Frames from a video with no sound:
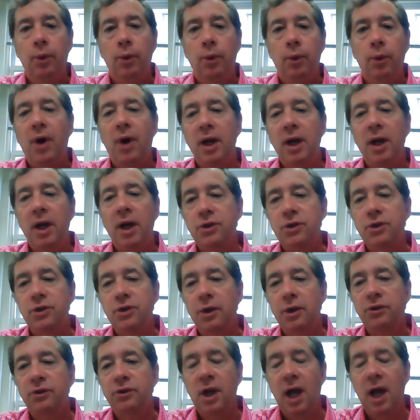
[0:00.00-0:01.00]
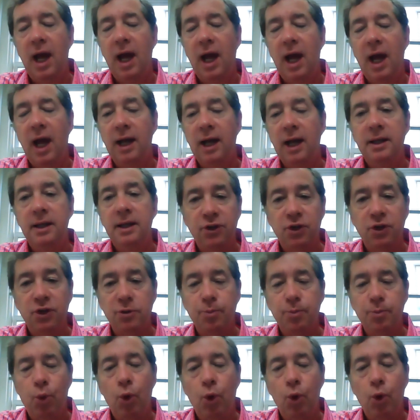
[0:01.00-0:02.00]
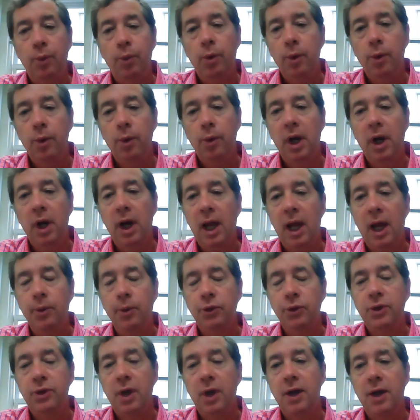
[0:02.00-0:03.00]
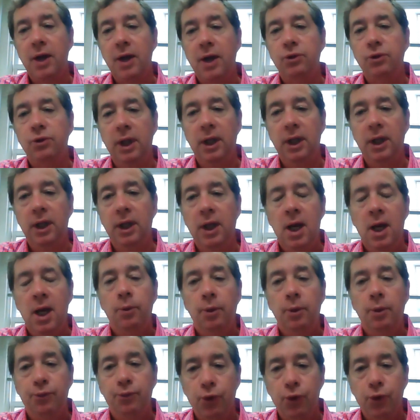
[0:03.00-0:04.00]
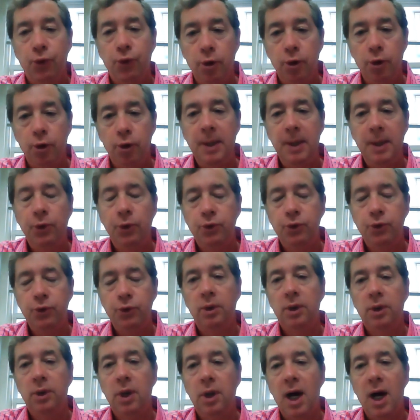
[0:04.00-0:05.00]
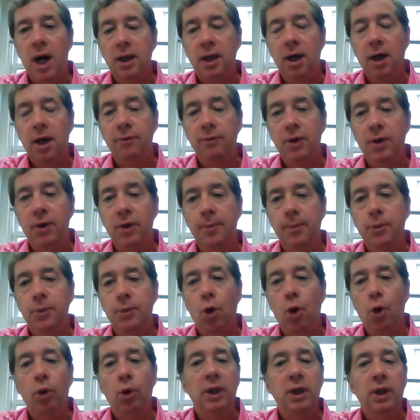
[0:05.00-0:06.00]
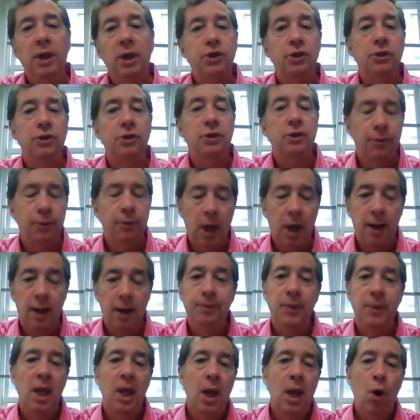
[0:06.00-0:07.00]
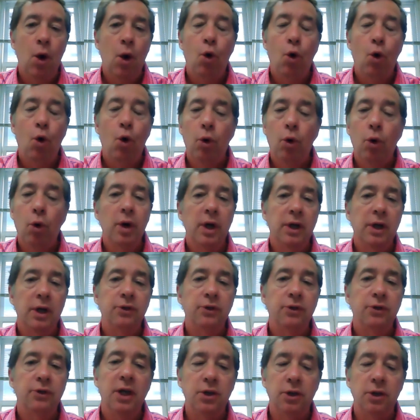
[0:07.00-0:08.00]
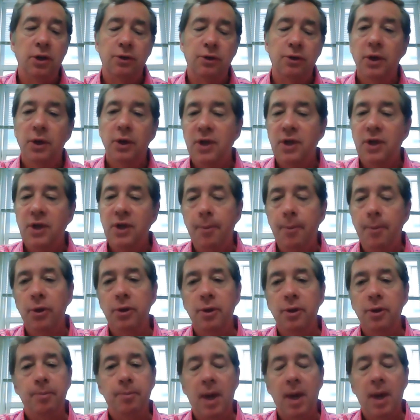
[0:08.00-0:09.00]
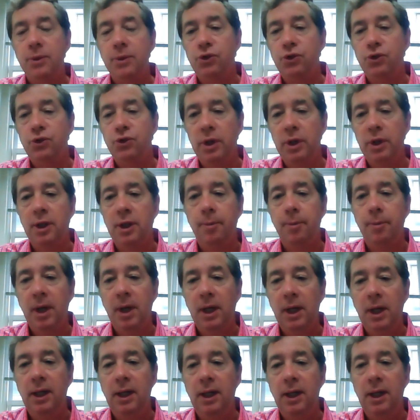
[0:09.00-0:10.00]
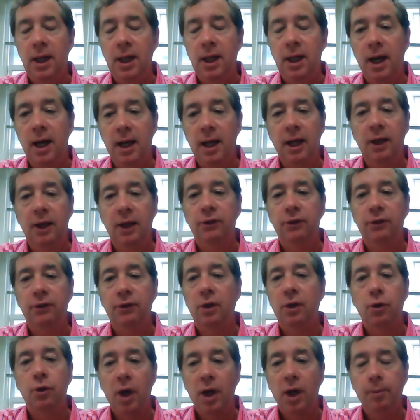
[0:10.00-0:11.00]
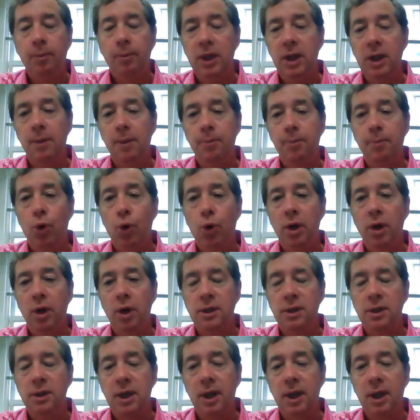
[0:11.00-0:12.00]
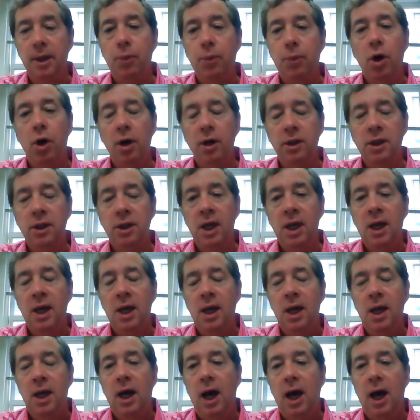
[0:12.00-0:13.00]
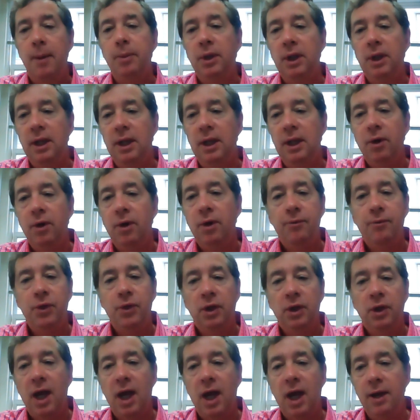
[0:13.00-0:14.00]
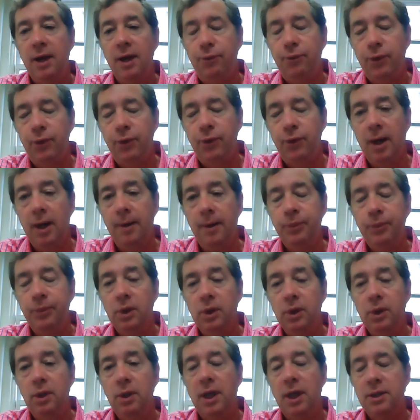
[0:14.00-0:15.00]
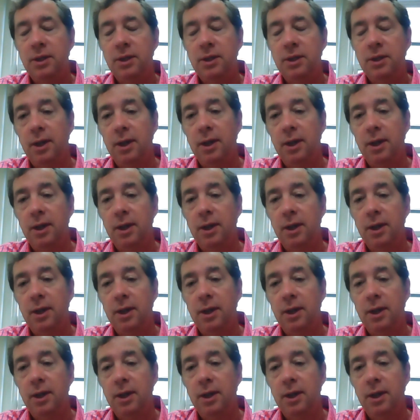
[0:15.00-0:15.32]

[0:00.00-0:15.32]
find ourselves at a nexus point where we're able to actually refer people to a lot of coalitions or organizations. For example, the Baptist Joint Committee is an incredibly important part, I believe, of the life that